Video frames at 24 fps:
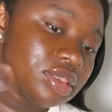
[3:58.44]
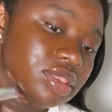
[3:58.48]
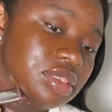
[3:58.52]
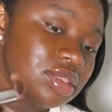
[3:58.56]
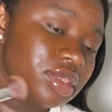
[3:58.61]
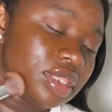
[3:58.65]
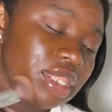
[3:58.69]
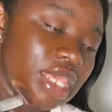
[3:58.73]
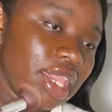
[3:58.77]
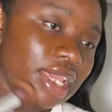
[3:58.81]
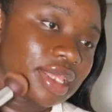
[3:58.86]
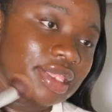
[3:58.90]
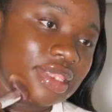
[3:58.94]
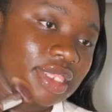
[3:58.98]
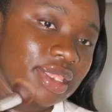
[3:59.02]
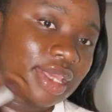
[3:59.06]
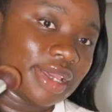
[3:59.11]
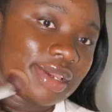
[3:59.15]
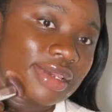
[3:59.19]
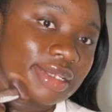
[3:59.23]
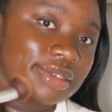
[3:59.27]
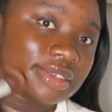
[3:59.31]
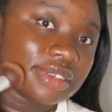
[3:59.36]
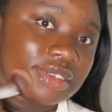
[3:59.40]
to the
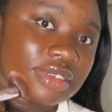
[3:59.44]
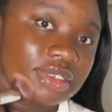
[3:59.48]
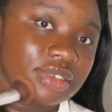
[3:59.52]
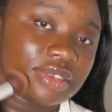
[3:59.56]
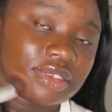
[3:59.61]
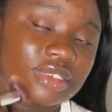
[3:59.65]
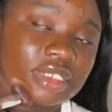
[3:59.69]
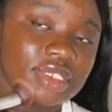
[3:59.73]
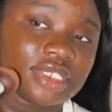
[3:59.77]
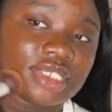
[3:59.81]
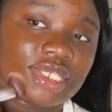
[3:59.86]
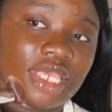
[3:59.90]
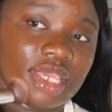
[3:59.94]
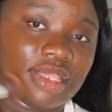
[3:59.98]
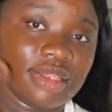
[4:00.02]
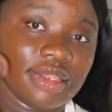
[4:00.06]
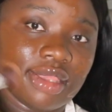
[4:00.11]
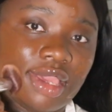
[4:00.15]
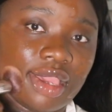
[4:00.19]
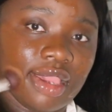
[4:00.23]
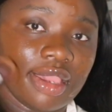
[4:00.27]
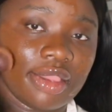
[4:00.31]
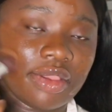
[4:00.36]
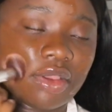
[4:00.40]
exact
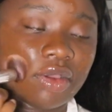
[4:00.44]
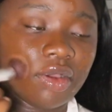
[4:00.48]
set that I